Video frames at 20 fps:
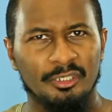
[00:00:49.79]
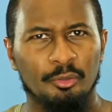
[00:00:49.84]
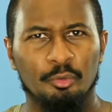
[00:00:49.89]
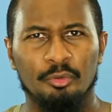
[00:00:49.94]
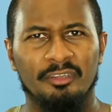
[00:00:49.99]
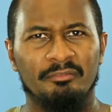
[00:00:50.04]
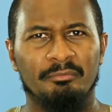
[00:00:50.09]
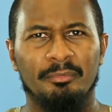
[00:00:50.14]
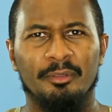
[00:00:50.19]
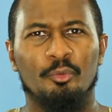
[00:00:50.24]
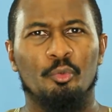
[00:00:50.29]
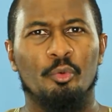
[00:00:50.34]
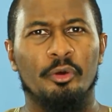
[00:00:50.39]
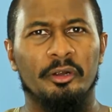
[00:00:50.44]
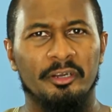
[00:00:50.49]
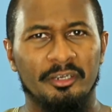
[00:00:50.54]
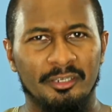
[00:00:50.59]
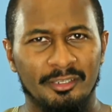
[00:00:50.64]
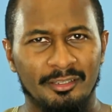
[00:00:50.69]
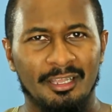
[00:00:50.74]
I wouldn't be
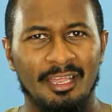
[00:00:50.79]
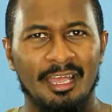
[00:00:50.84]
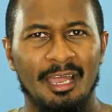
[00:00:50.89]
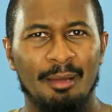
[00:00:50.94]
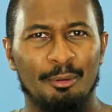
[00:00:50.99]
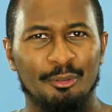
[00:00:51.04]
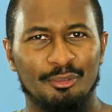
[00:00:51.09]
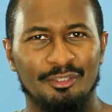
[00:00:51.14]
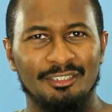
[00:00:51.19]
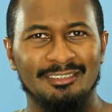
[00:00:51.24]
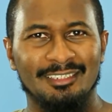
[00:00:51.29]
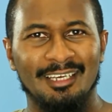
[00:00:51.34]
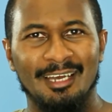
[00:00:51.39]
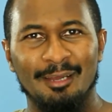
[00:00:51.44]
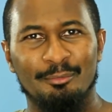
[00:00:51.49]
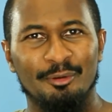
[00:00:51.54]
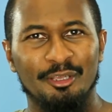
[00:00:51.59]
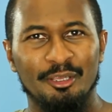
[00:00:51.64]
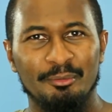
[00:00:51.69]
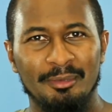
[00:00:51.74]
worried about this
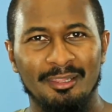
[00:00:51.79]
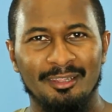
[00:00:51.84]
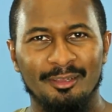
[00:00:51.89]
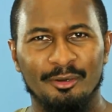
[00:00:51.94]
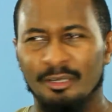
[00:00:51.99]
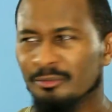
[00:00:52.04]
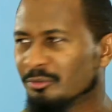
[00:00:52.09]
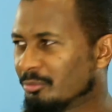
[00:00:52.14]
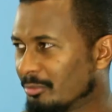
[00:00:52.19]
guy bringing me the grapes.